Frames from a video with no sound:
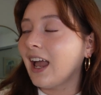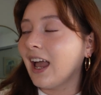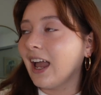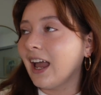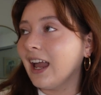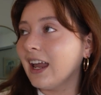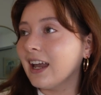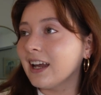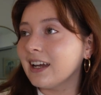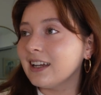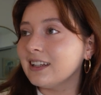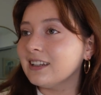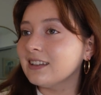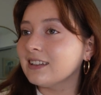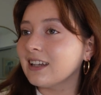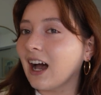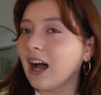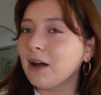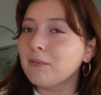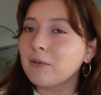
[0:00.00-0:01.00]

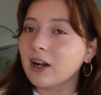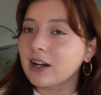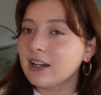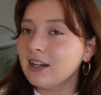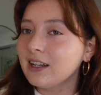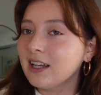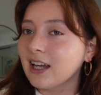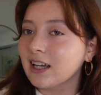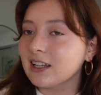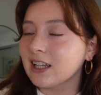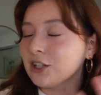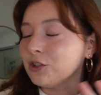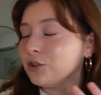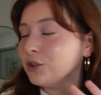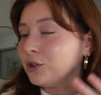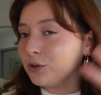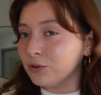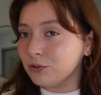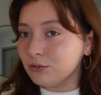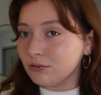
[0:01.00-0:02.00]
and I'm not gonna get like
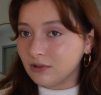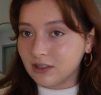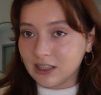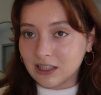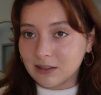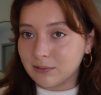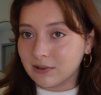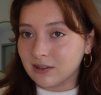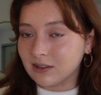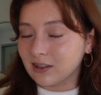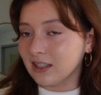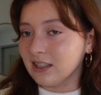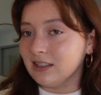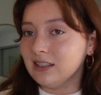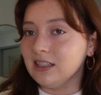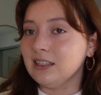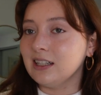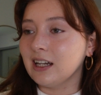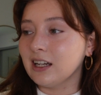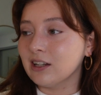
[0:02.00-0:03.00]
too deep into like
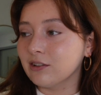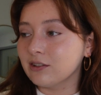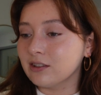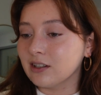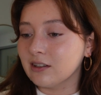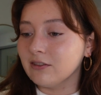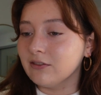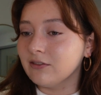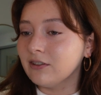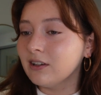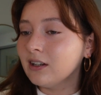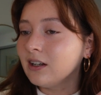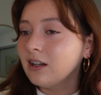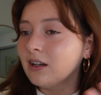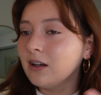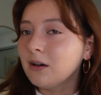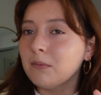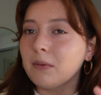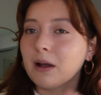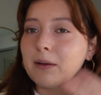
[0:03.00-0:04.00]
details of
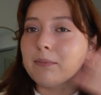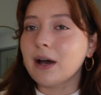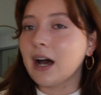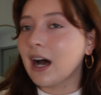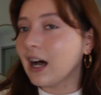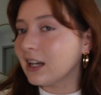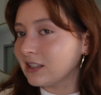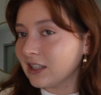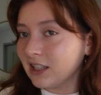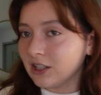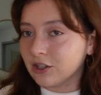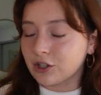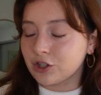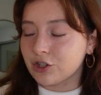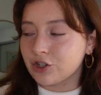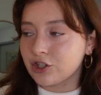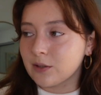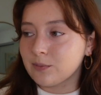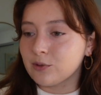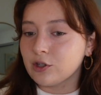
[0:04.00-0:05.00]
my past
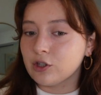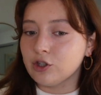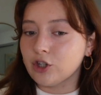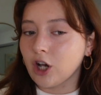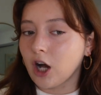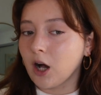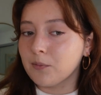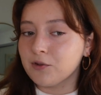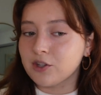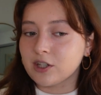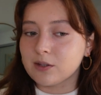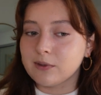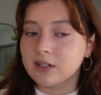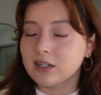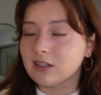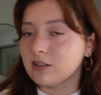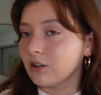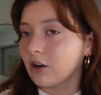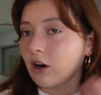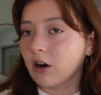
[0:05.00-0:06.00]
internships and jobs just
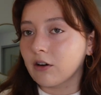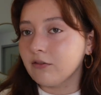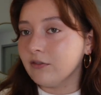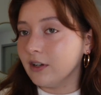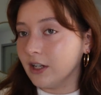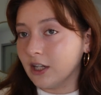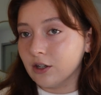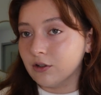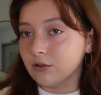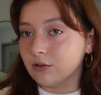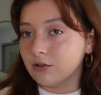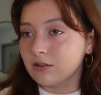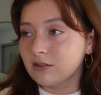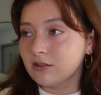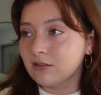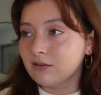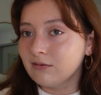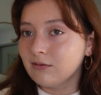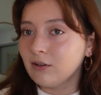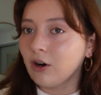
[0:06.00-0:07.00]
because there are videos
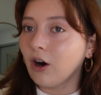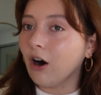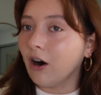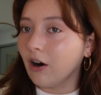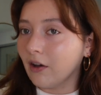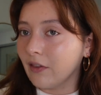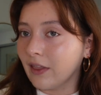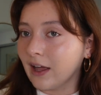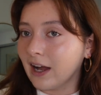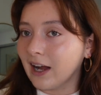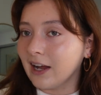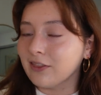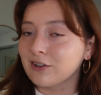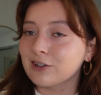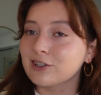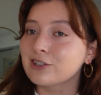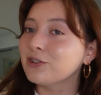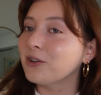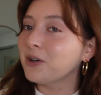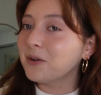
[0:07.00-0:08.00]
on that and
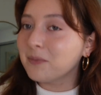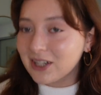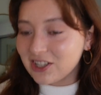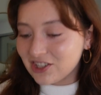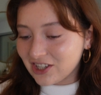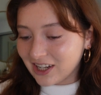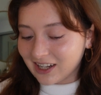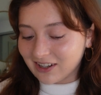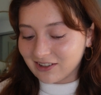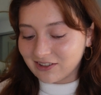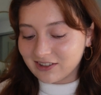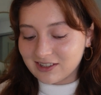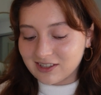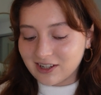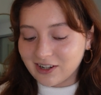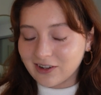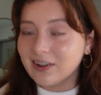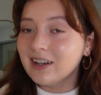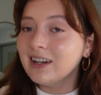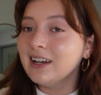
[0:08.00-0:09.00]
they're still on my channel,
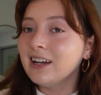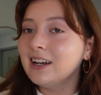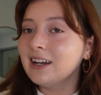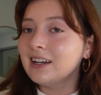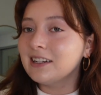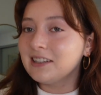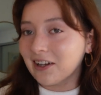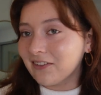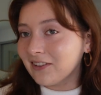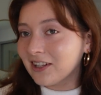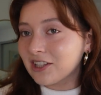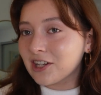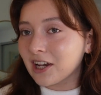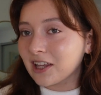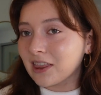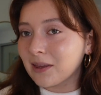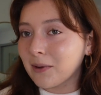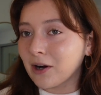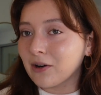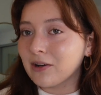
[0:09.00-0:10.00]
so definitely
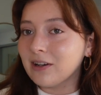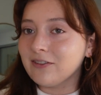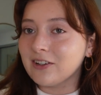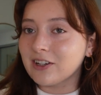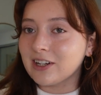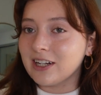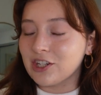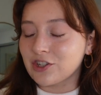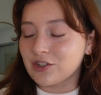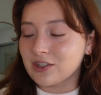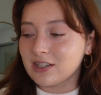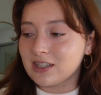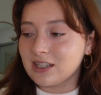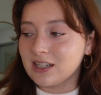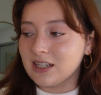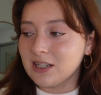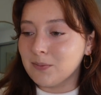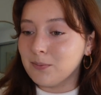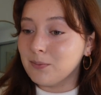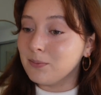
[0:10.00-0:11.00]
check them out if you're
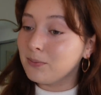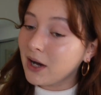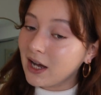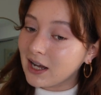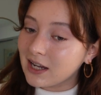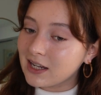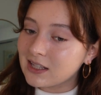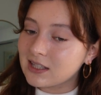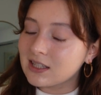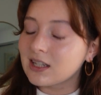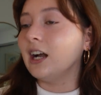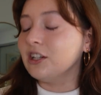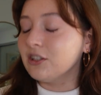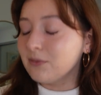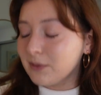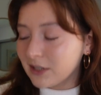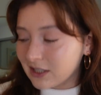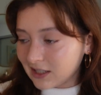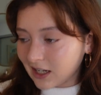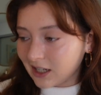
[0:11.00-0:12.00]
interested. But I used to
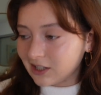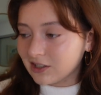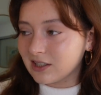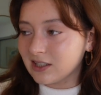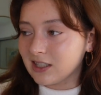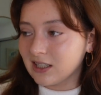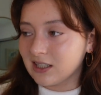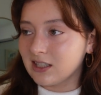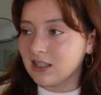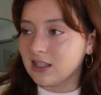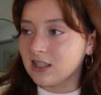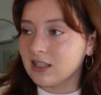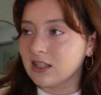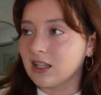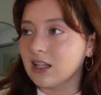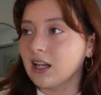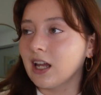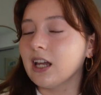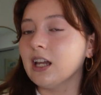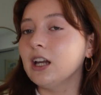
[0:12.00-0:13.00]
be a stylist assistant,
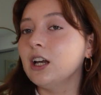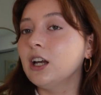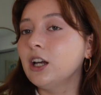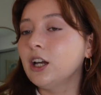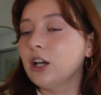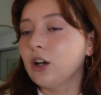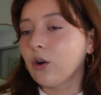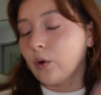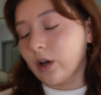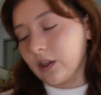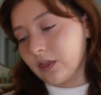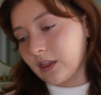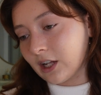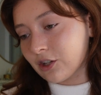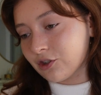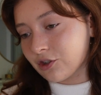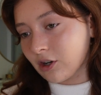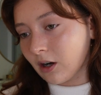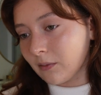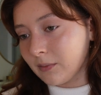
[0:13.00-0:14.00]
then I quit
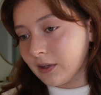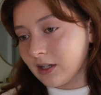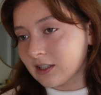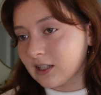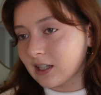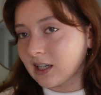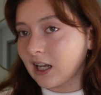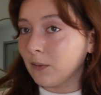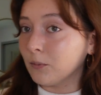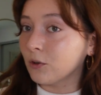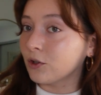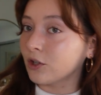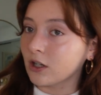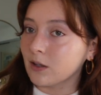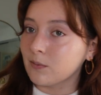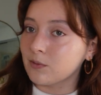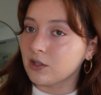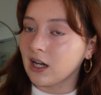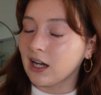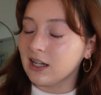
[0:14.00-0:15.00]
that job because I came to
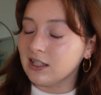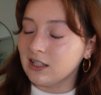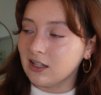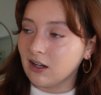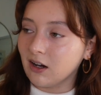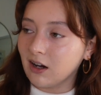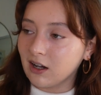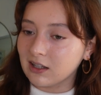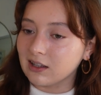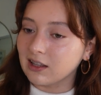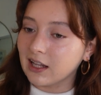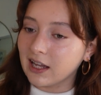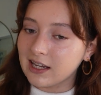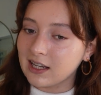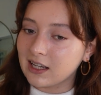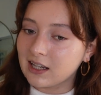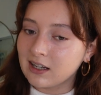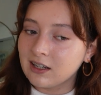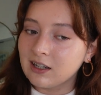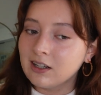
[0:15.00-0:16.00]
terms that I did not
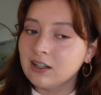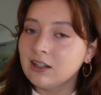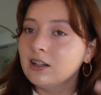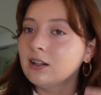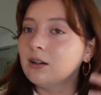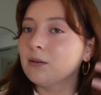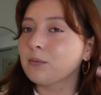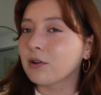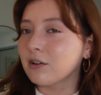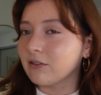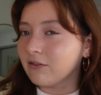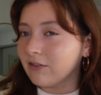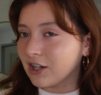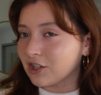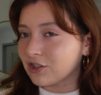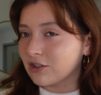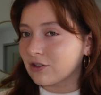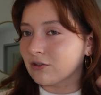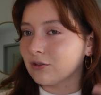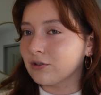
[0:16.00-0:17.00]
like
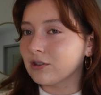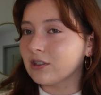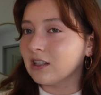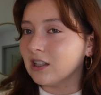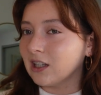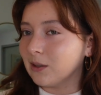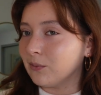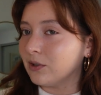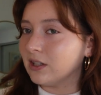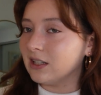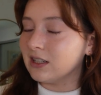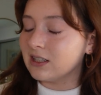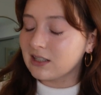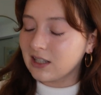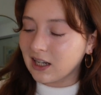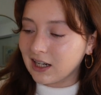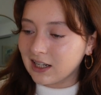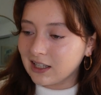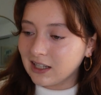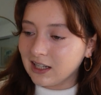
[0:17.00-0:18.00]
professional celebrity
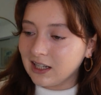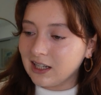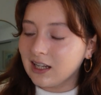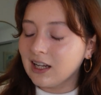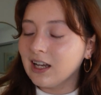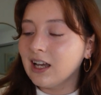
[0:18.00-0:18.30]
styling,